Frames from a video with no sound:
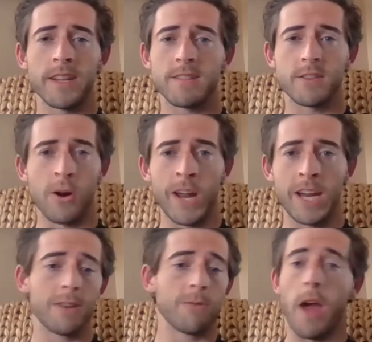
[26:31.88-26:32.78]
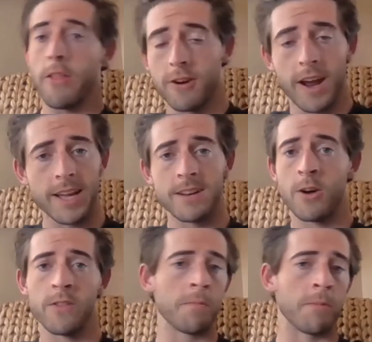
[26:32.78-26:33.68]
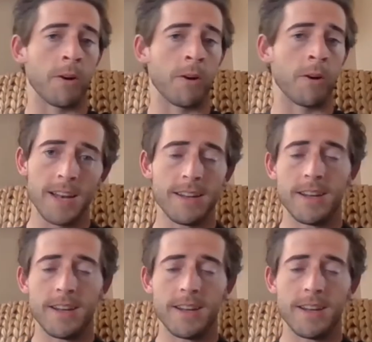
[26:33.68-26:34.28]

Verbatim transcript: that's donated, whether I had known them or not